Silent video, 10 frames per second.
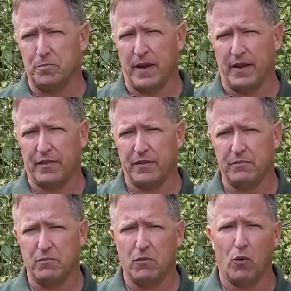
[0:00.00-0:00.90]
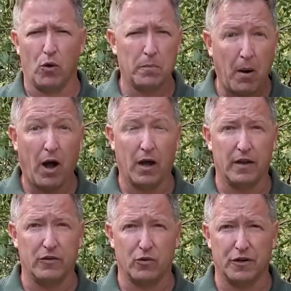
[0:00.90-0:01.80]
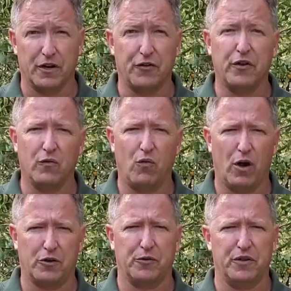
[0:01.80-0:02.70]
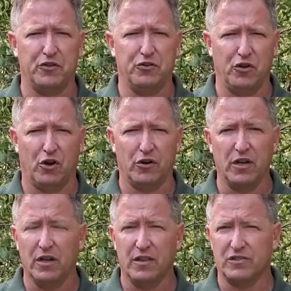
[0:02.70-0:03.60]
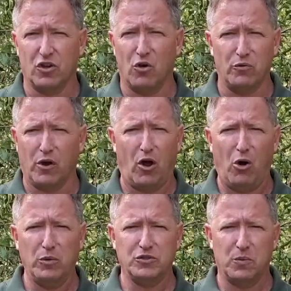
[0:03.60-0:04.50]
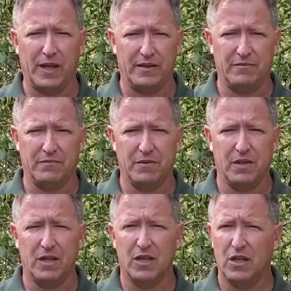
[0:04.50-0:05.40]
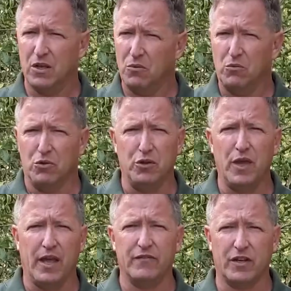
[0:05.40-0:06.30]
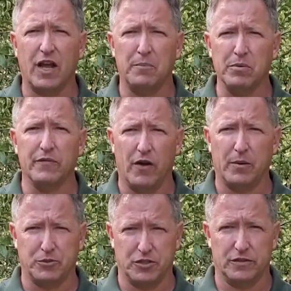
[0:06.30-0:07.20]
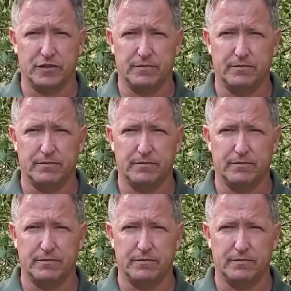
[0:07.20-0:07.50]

bath, or a pond, or an area of water in your yard that's always wet? Well, you have a couple of options.